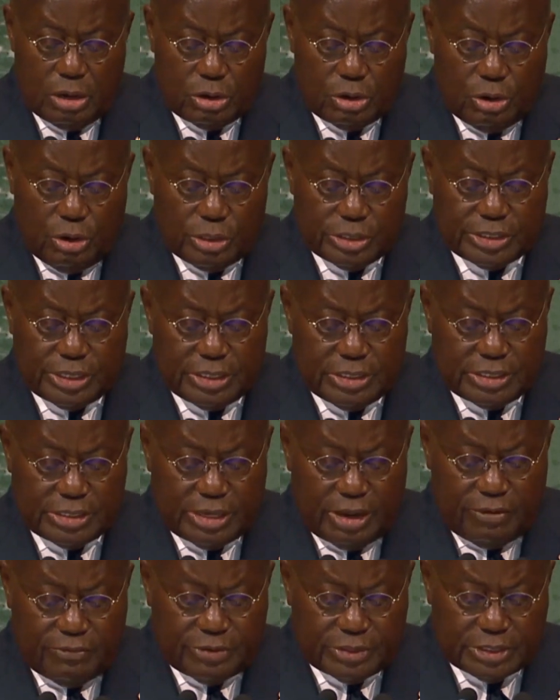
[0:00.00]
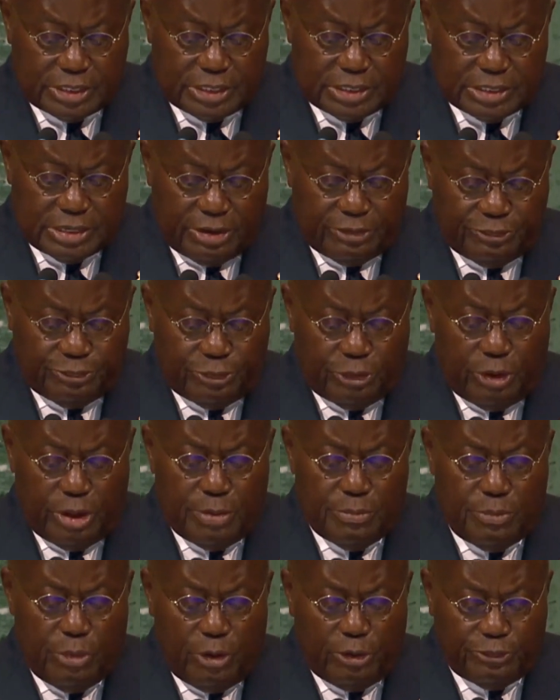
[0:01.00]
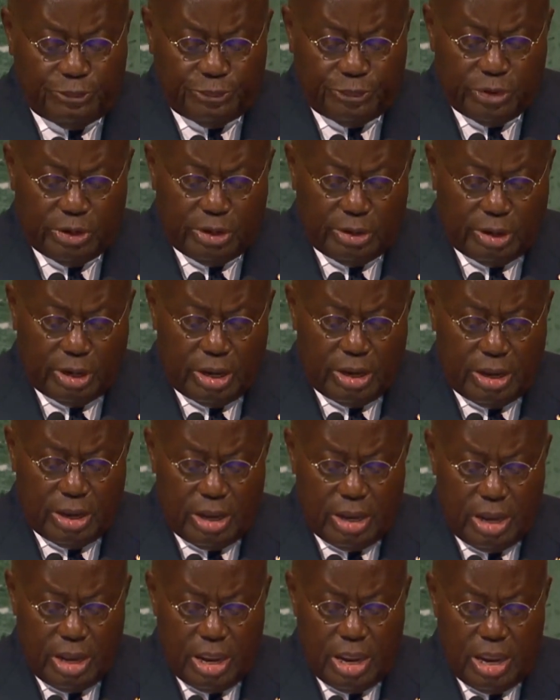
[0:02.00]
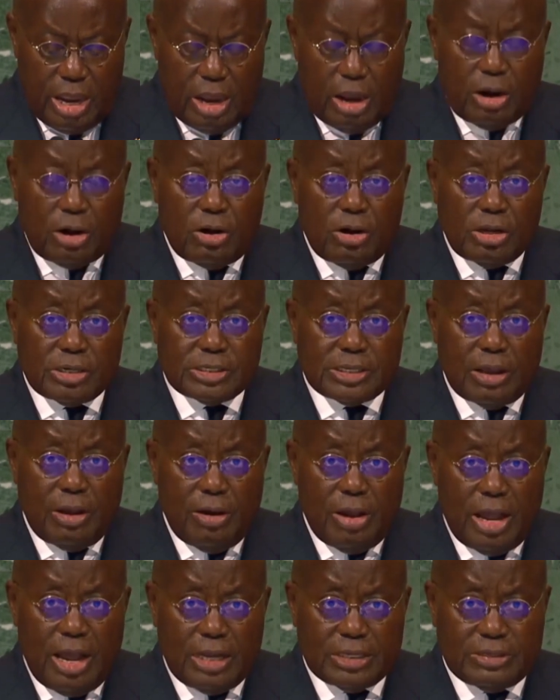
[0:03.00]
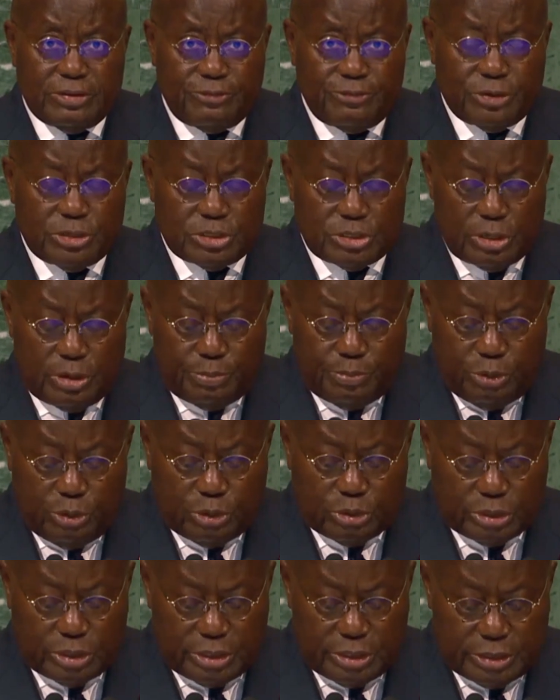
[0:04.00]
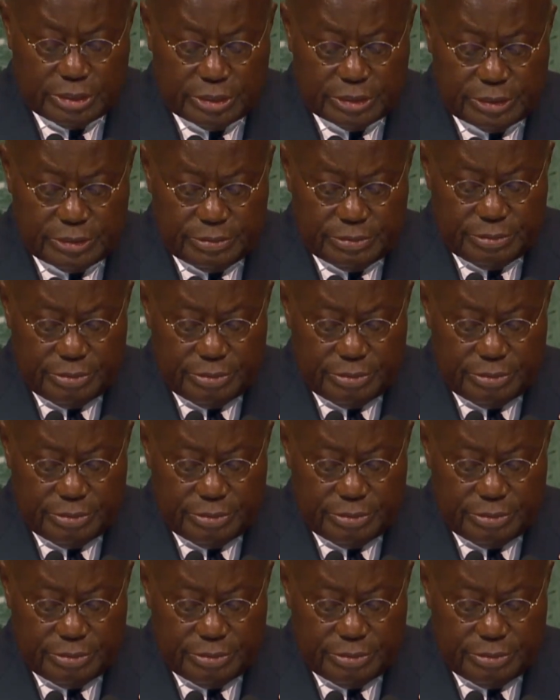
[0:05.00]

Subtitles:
goods and services are flowing more freely across our artificial borders.